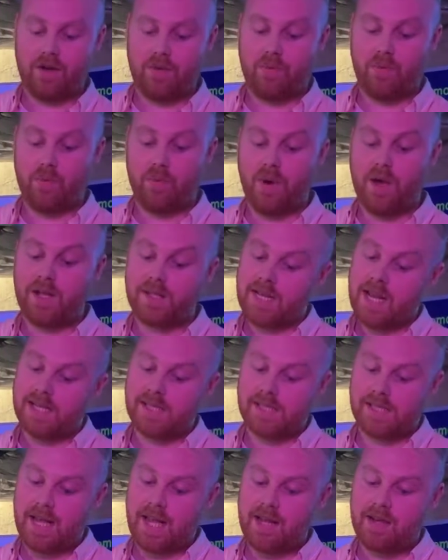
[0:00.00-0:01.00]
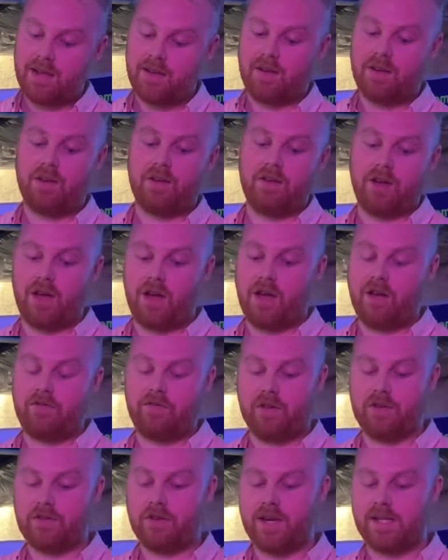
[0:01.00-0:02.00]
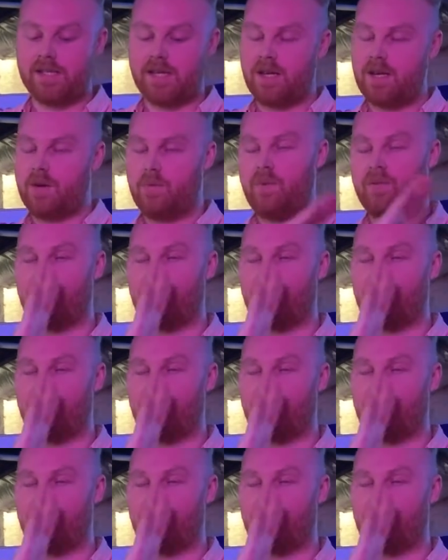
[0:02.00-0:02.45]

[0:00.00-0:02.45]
World AIDS Day fundraiser.